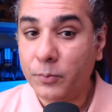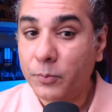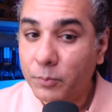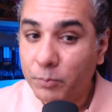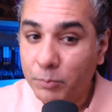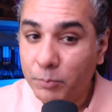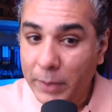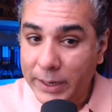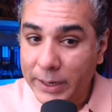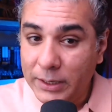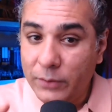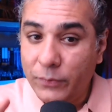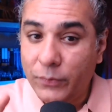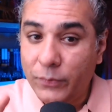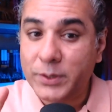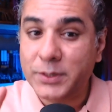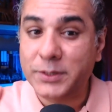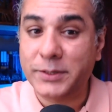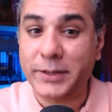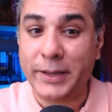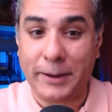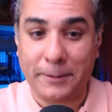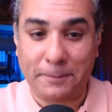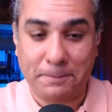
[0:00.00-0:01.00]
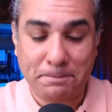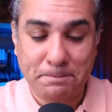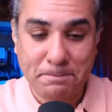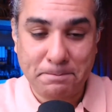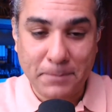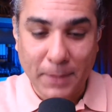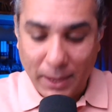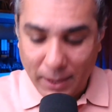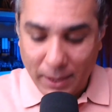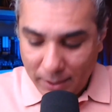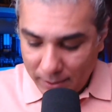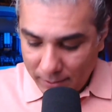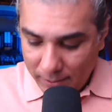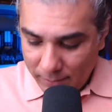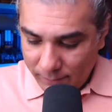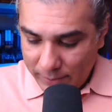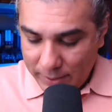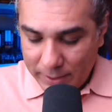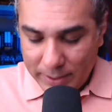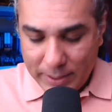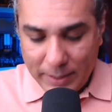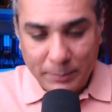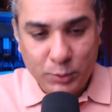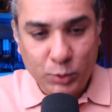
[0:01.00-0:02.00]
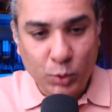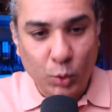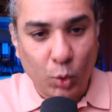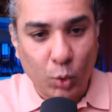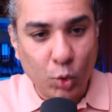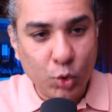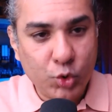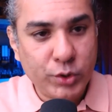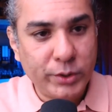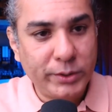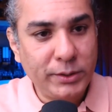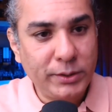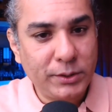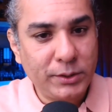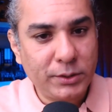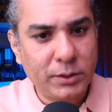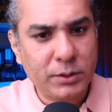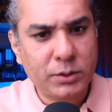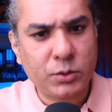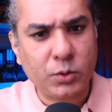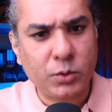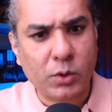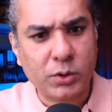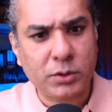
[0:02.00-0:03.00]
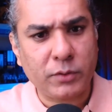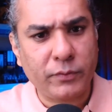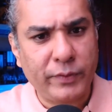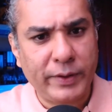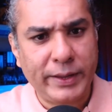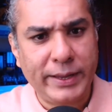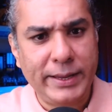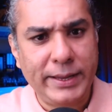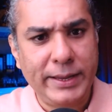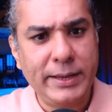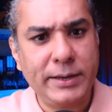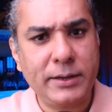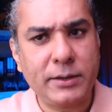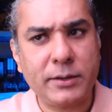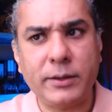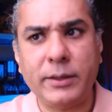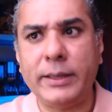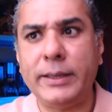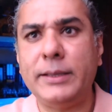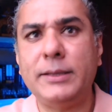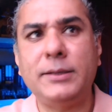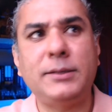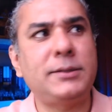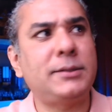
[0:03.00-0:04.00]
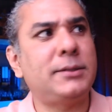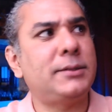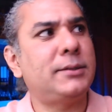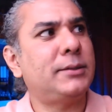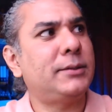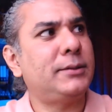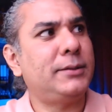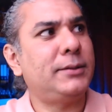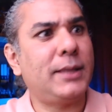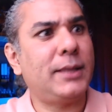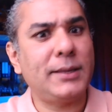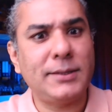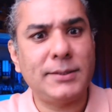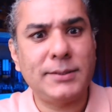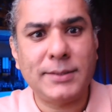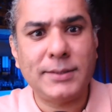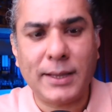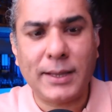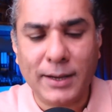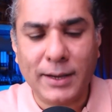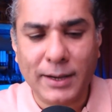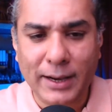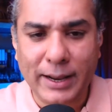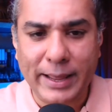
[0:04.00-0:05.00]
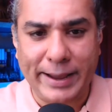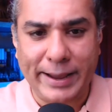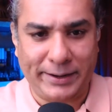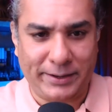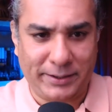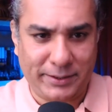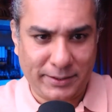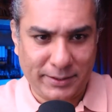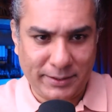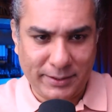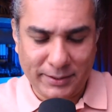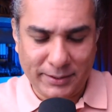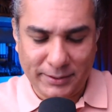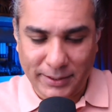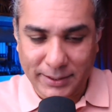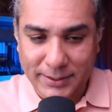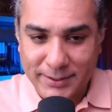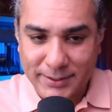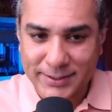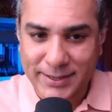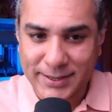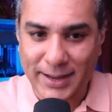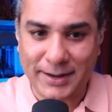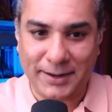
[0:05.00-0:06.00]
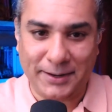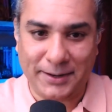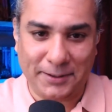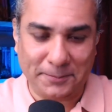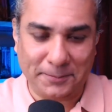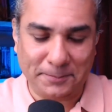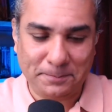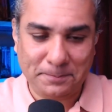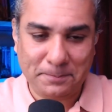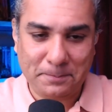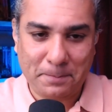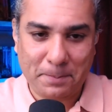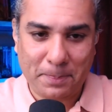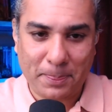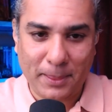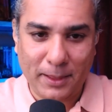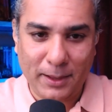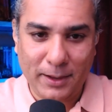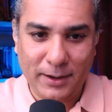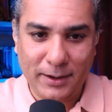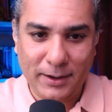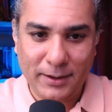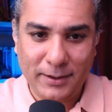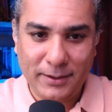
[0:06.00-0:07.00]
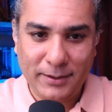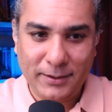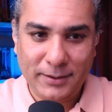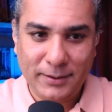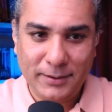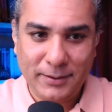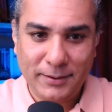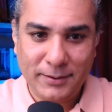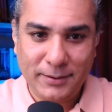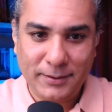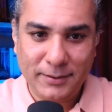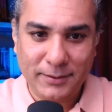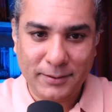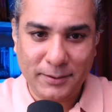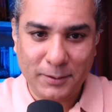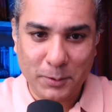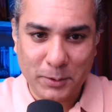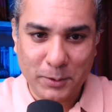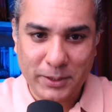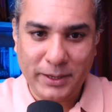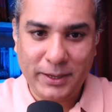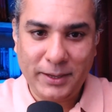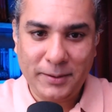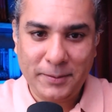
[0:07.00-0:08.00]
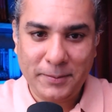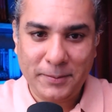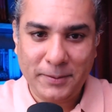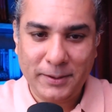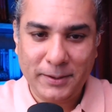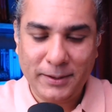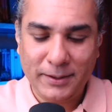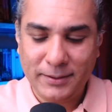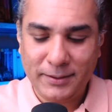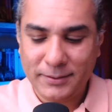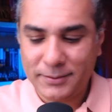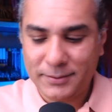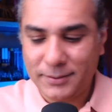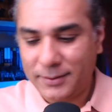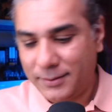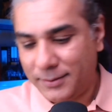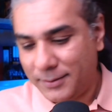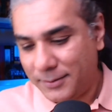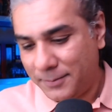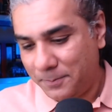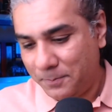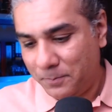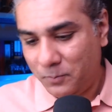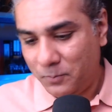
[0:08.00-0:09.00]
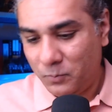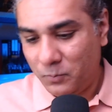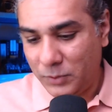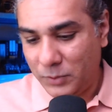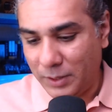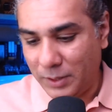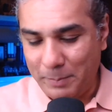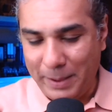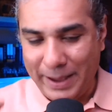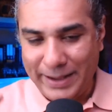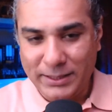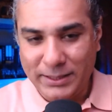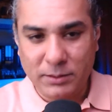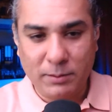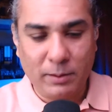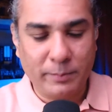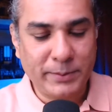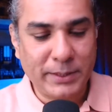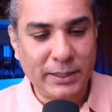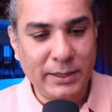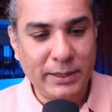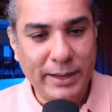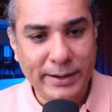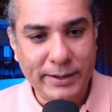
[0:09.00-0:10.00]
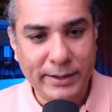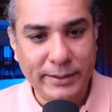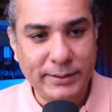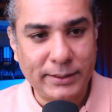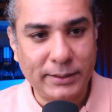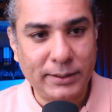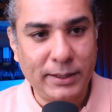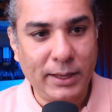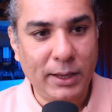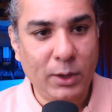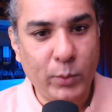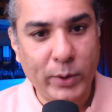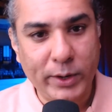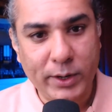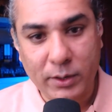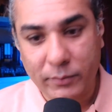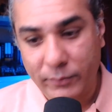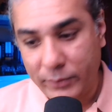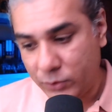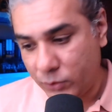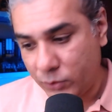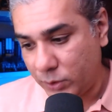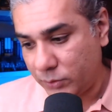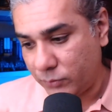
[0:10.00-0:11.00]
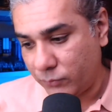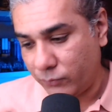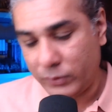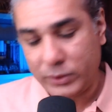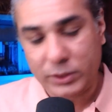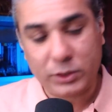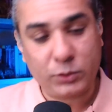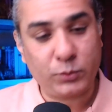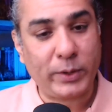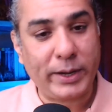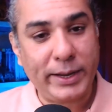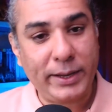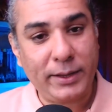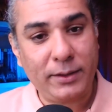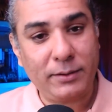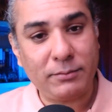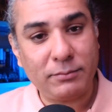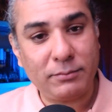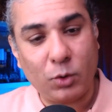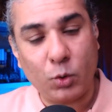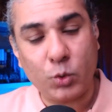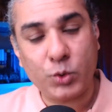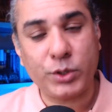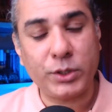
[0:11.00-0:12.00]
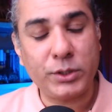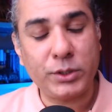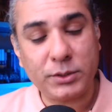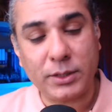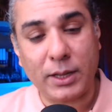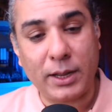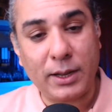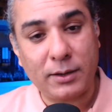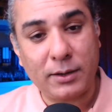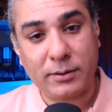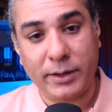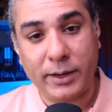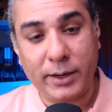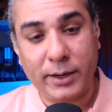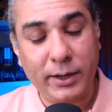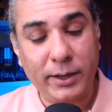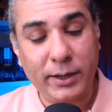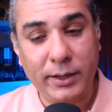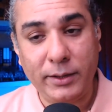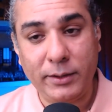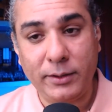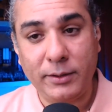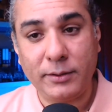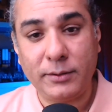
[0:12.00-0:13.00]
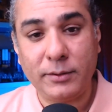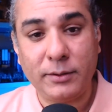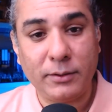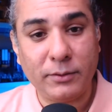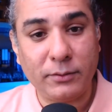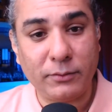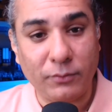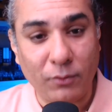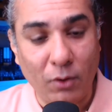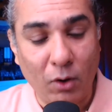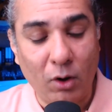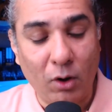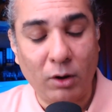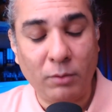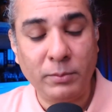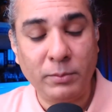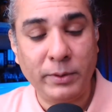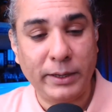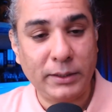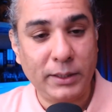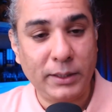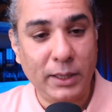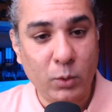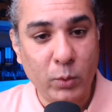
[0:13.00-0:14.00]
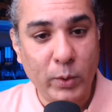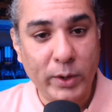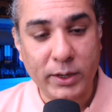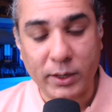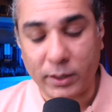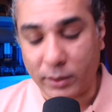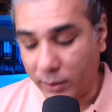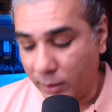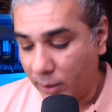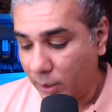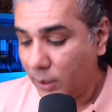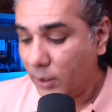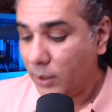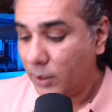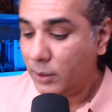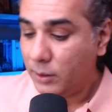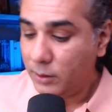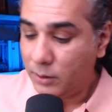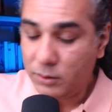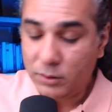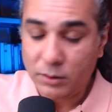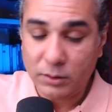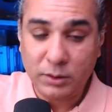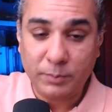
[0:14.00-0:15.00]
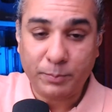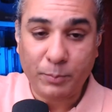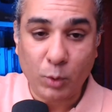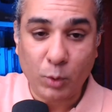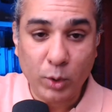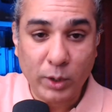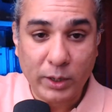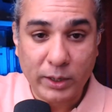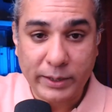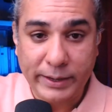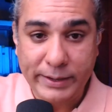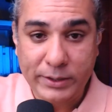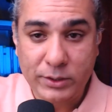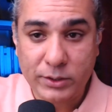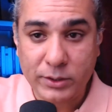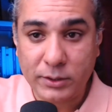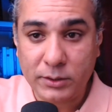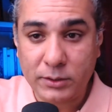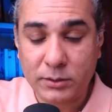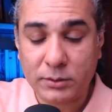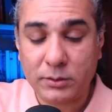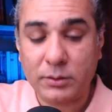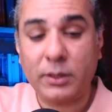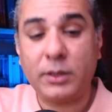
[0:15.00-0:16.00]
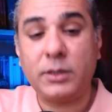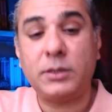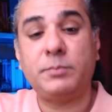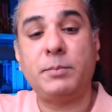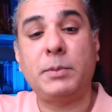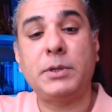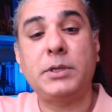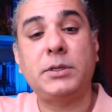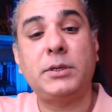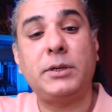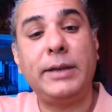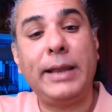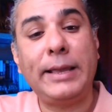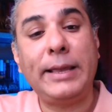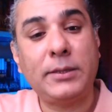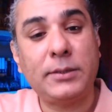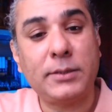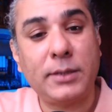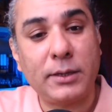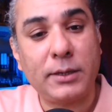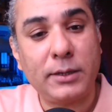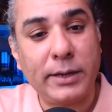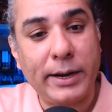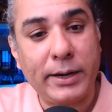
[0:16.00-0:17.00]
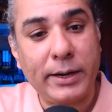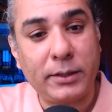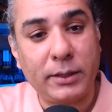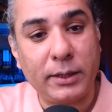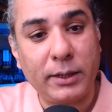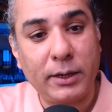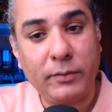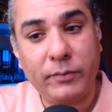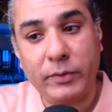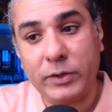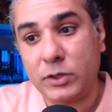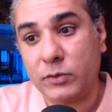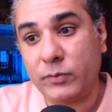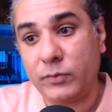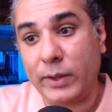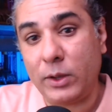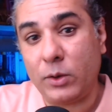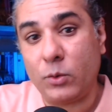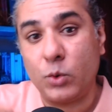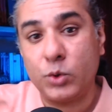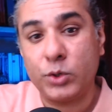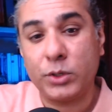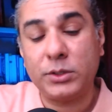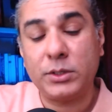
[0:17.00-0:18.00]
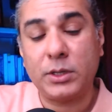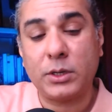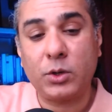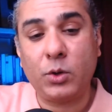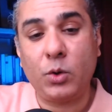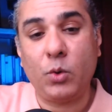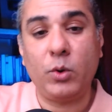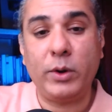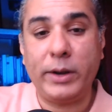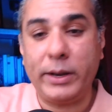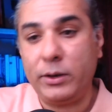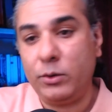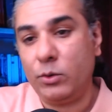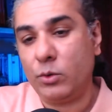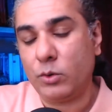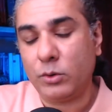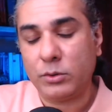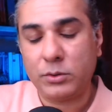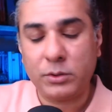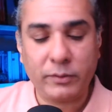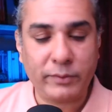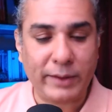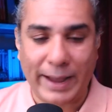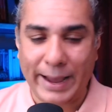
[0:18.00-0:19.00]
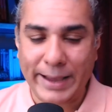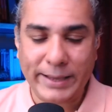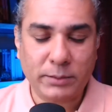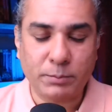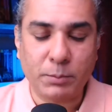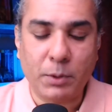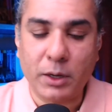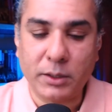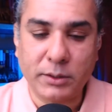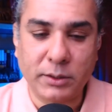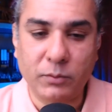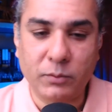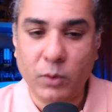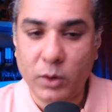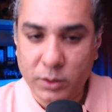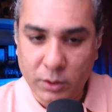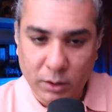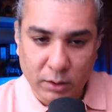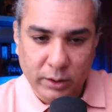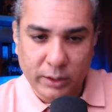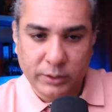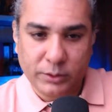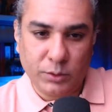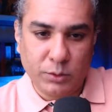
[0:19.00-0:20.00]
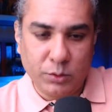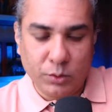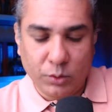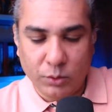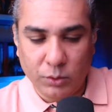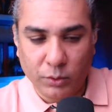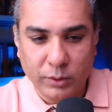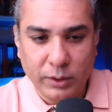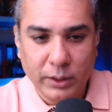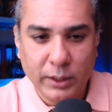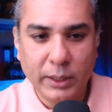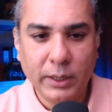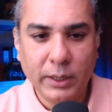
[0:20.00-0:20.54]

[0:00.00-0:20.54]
Big difference there. When it comes to oceans, the source of heat is the sunlight, the sun. Okay, so the maximum sunlight is at the equator, which is why oceans are really warm at the equator. You go to the polar regions, there is much less sunlight there, which is why oceans are cold, and you also have icebergs and whatnot as you go